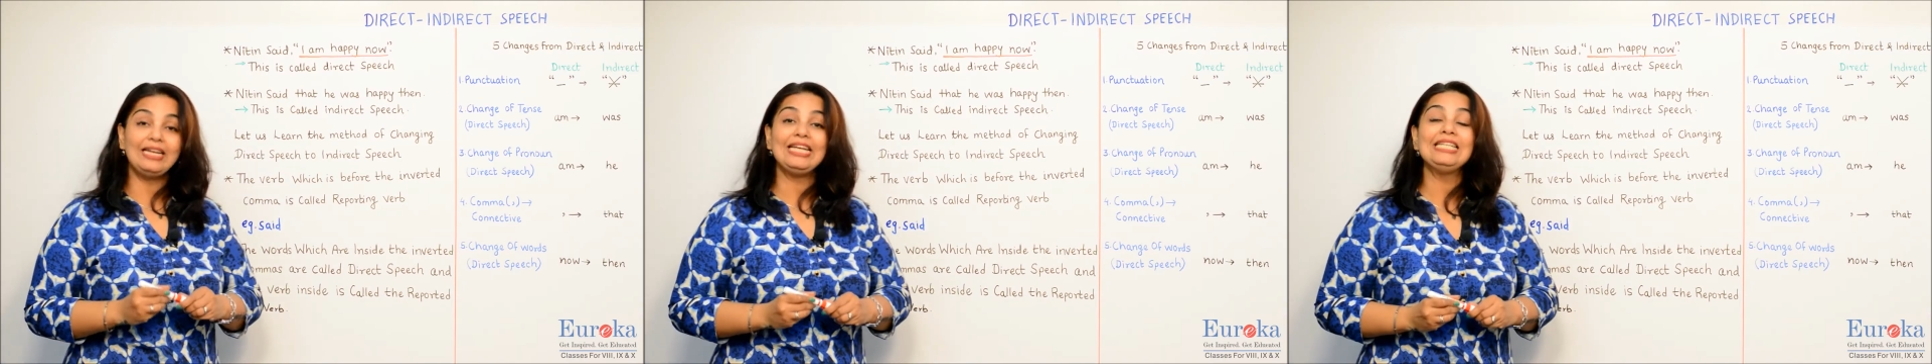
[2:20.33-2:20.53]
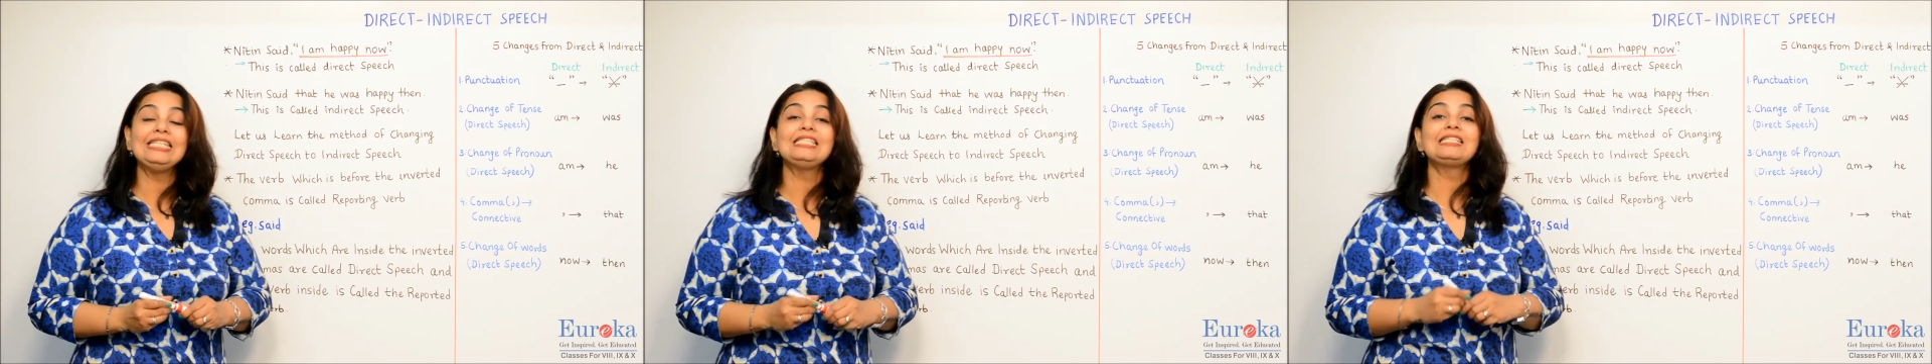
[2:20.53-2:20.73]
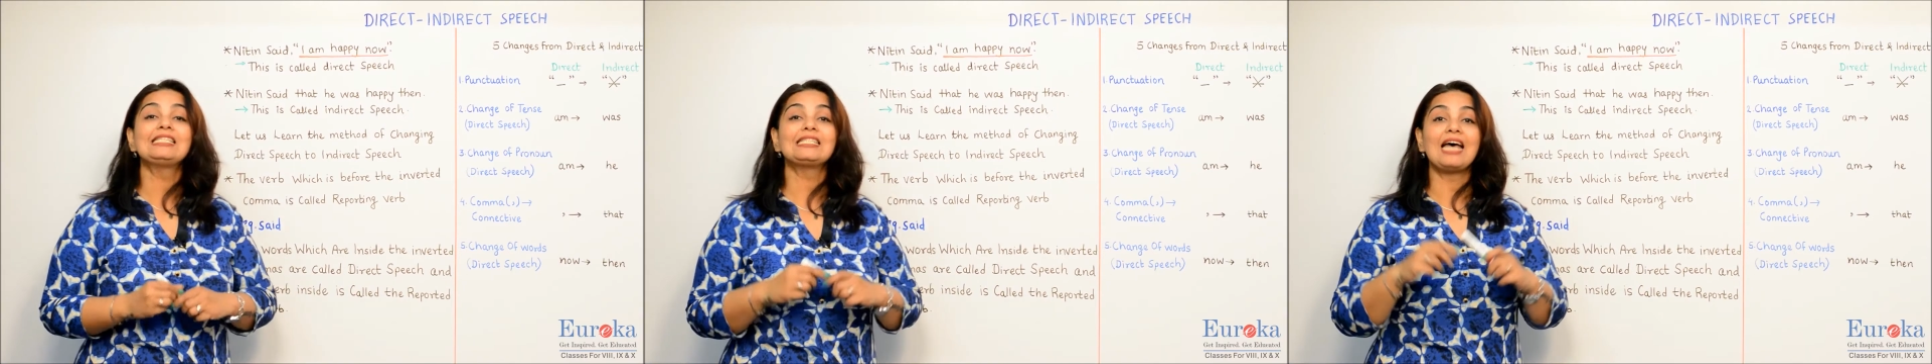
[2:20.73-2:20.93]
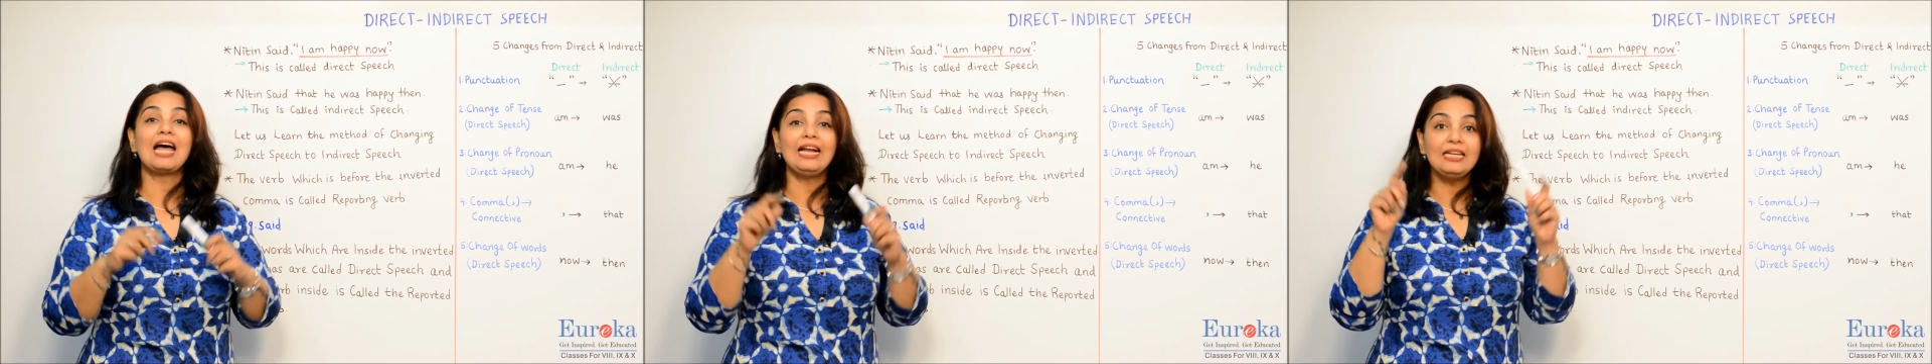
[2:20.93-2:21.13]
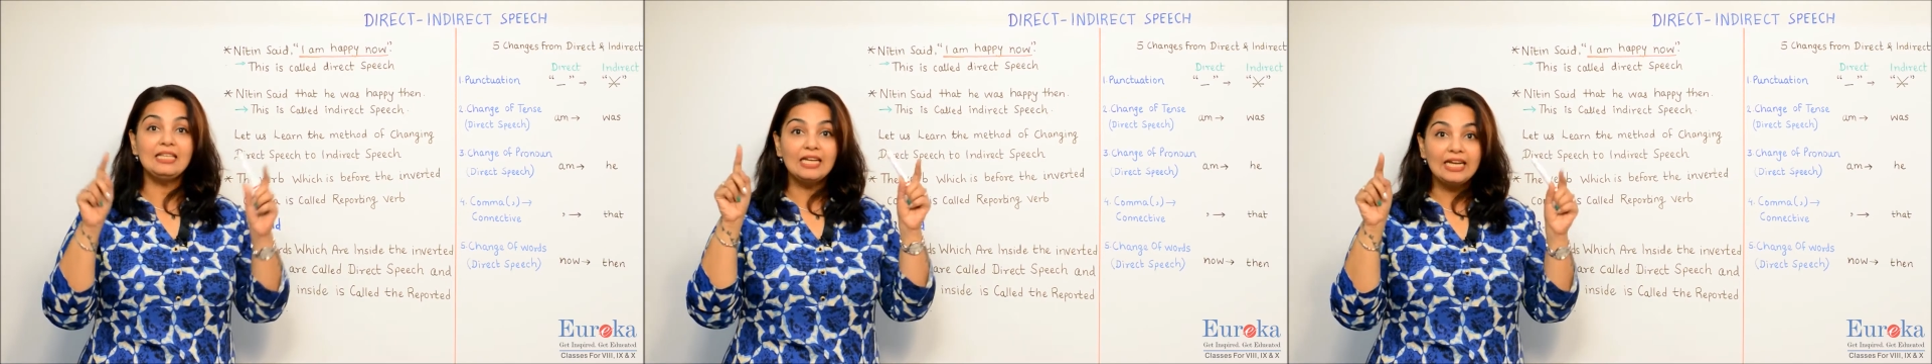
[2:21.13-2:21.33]

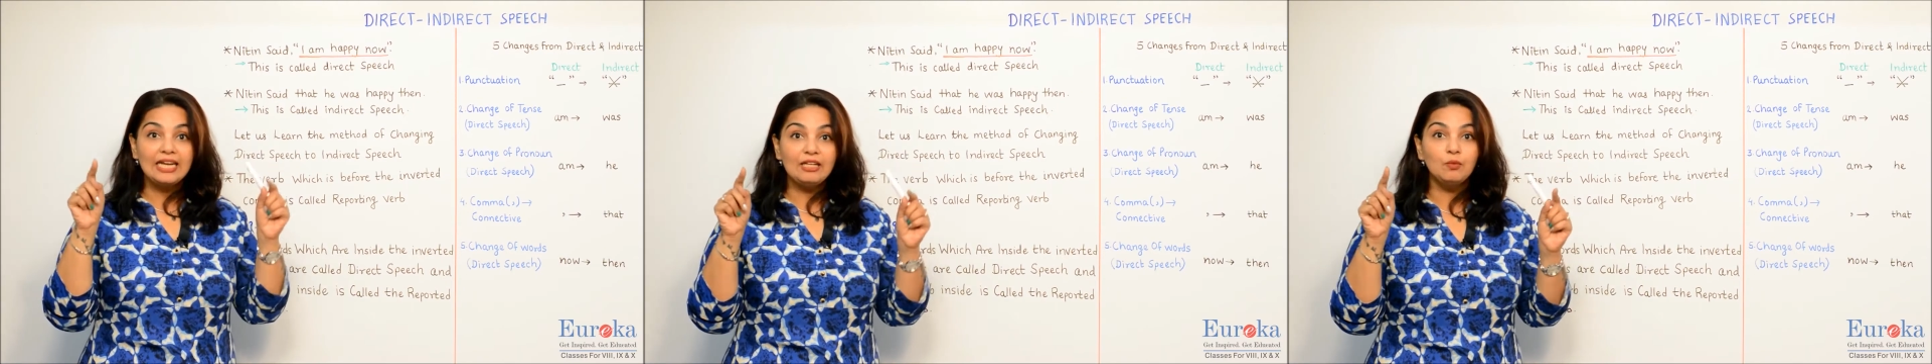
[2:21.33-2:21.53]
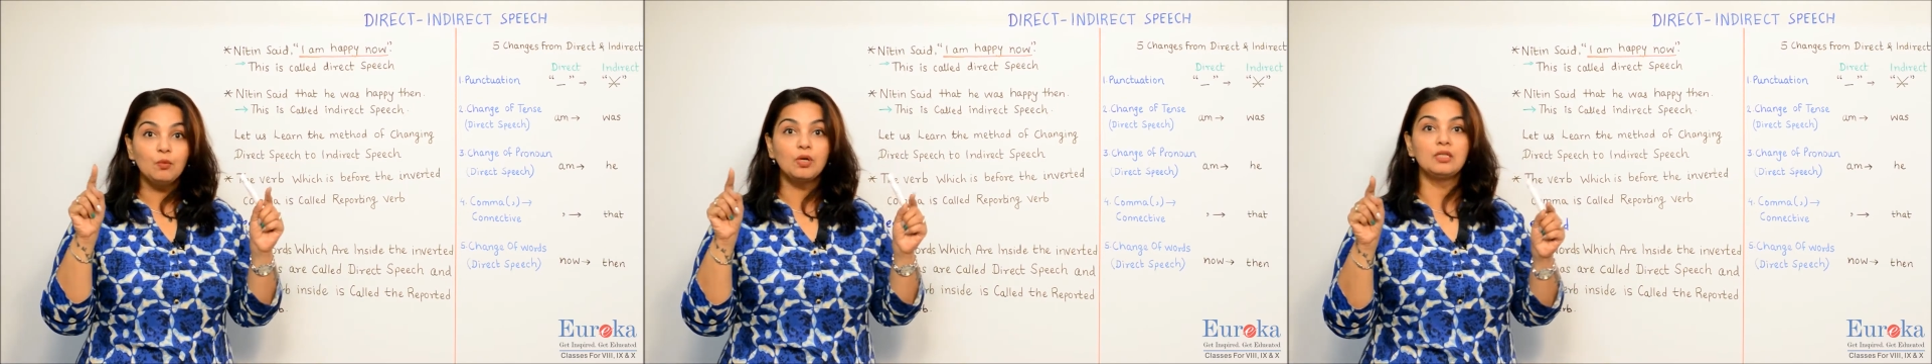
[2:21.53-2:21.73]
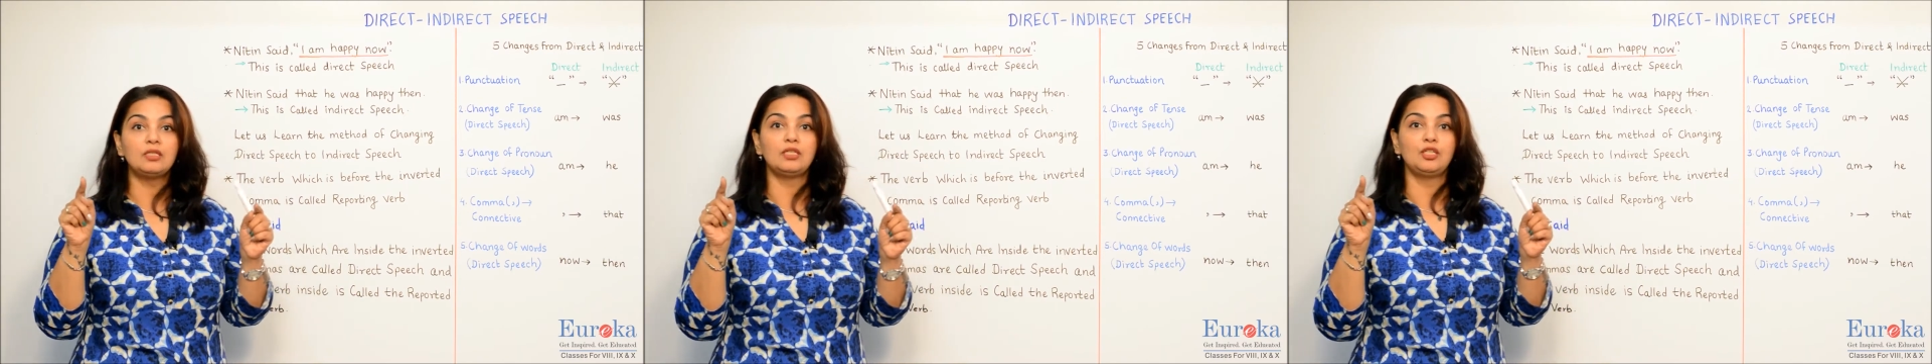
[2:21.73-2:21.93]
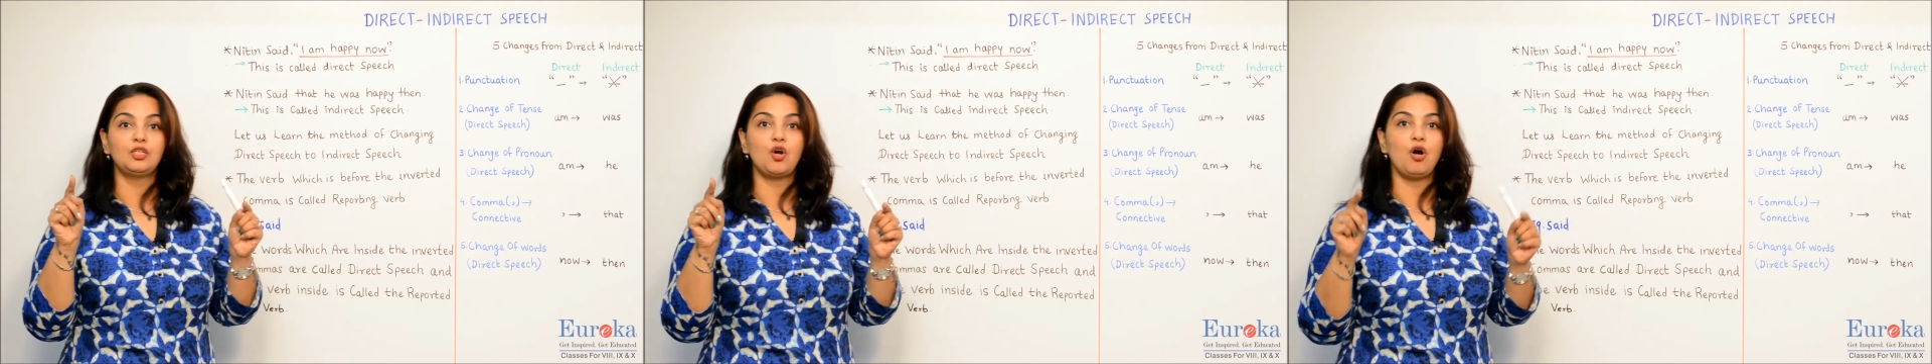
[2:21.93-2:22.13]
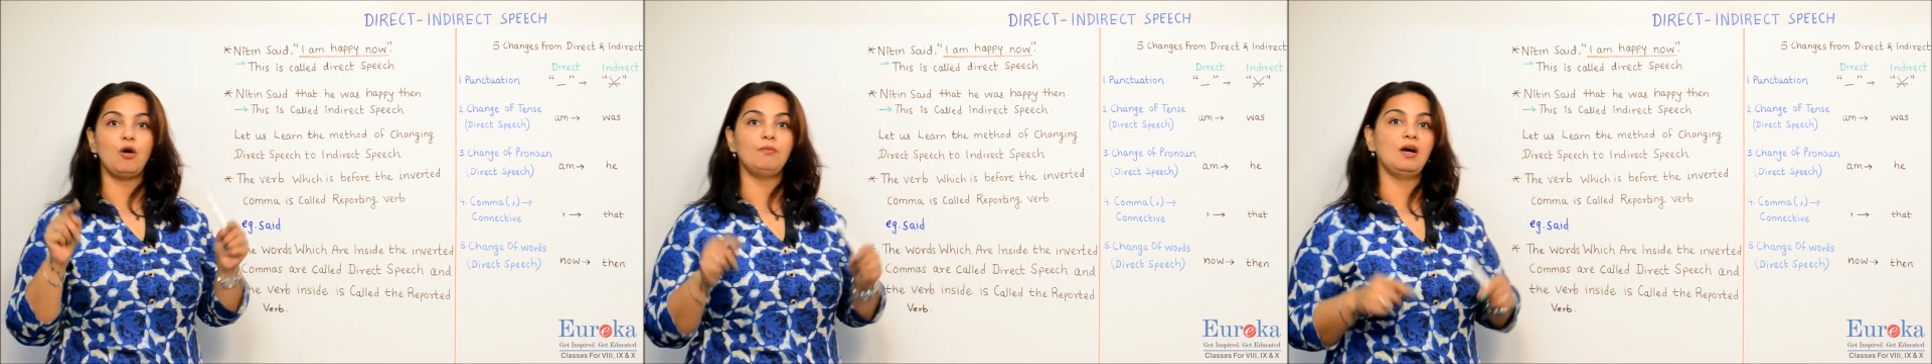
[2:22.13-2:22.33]
inside the inverted
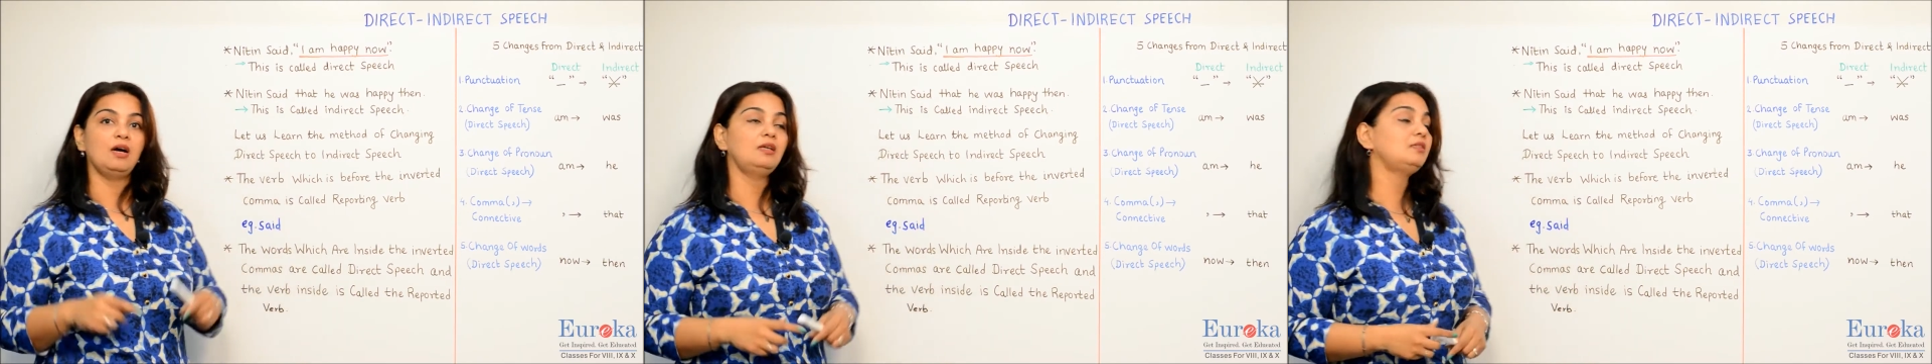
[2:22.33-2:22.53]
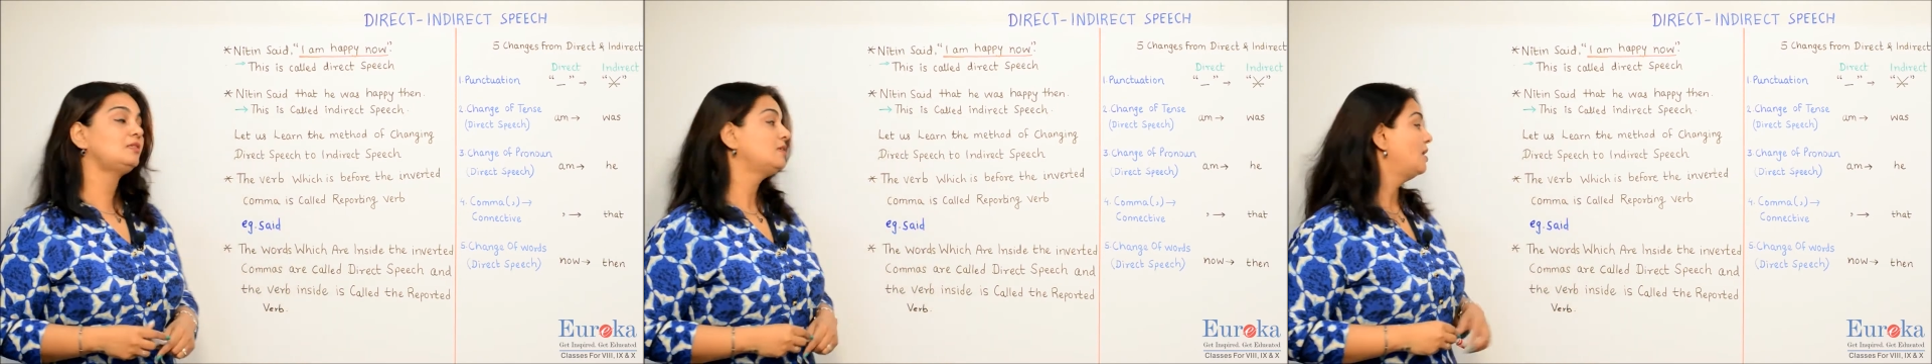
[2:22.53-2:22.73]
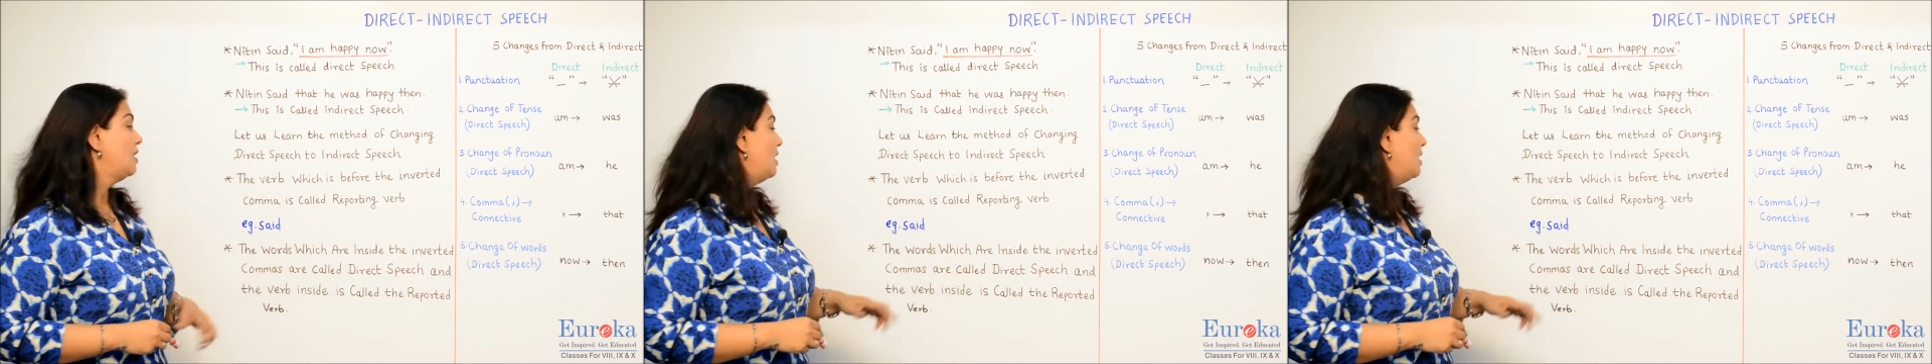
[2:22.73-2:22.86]
commas,